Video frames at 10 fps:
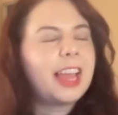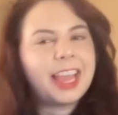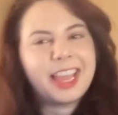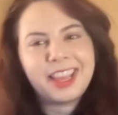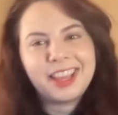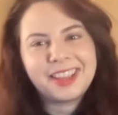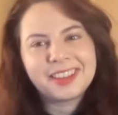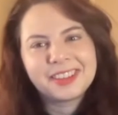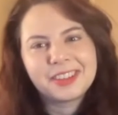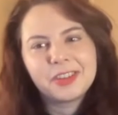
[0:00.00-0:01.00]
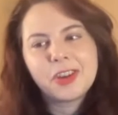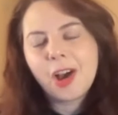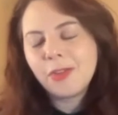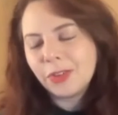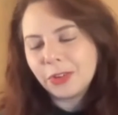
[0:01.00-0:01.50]
a
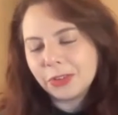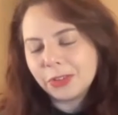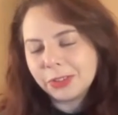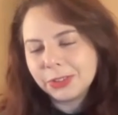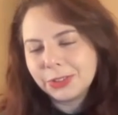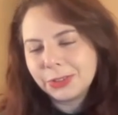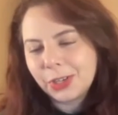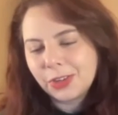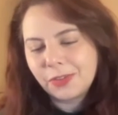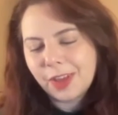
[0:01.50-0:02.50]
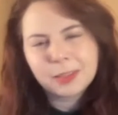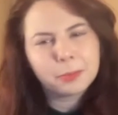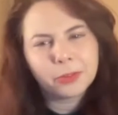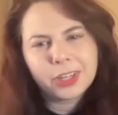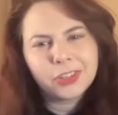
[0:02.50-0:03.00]
novel sort of
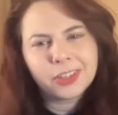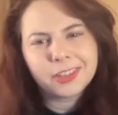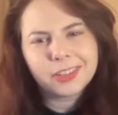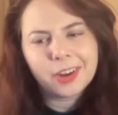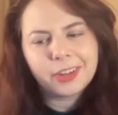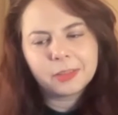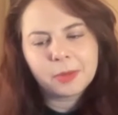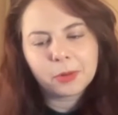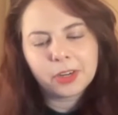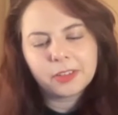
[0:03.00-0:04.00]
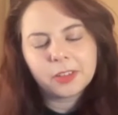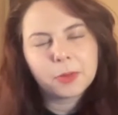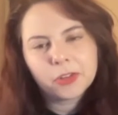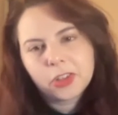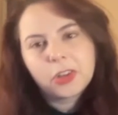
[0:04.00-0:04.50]
exploration as an audience member is this
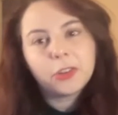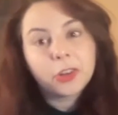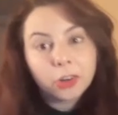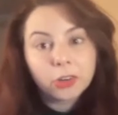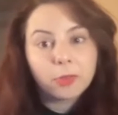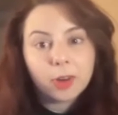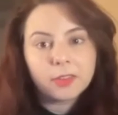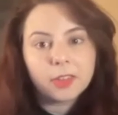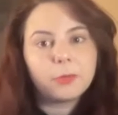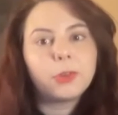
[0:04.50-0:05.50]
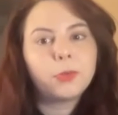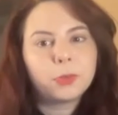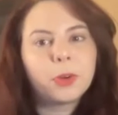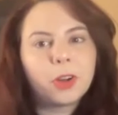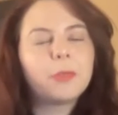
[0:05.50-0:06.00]
project called Current Rising, which was
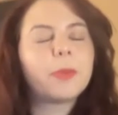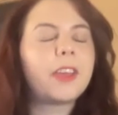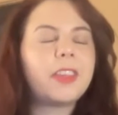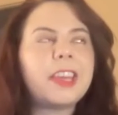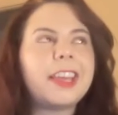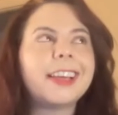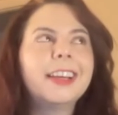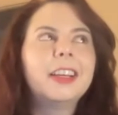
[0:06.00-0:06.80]
put on by the